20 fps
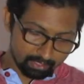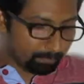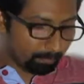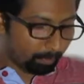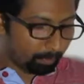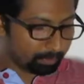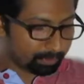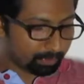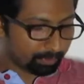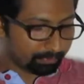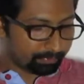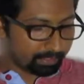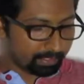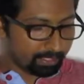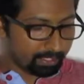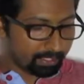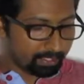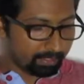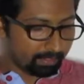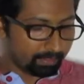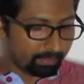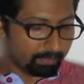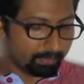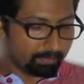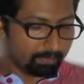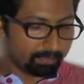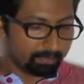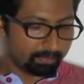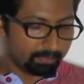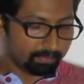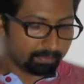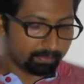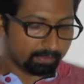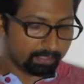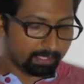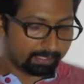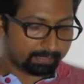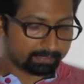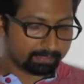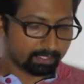Most of the
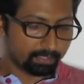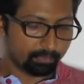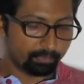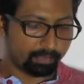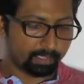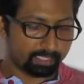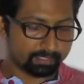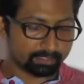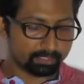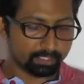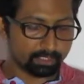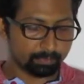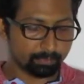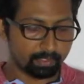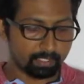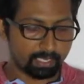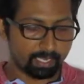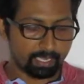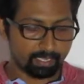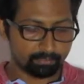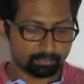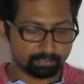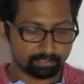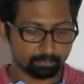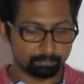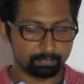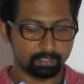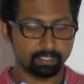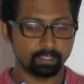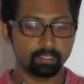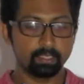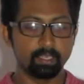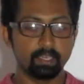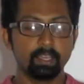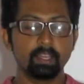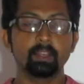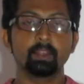external flashes will have something